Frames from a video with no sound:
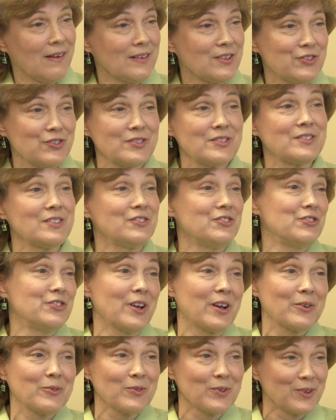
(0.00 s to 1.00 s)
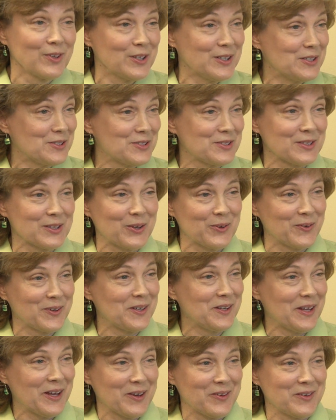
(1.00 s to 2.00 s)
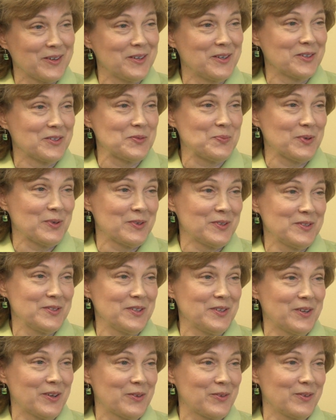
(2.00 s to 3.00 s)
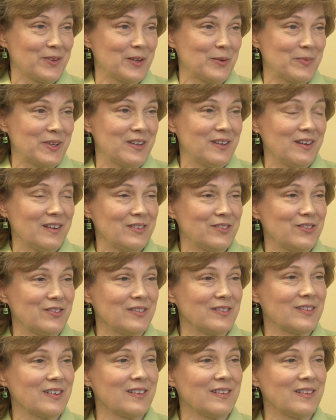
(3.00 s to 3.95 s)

just generally slowing down and experiencing other limitations.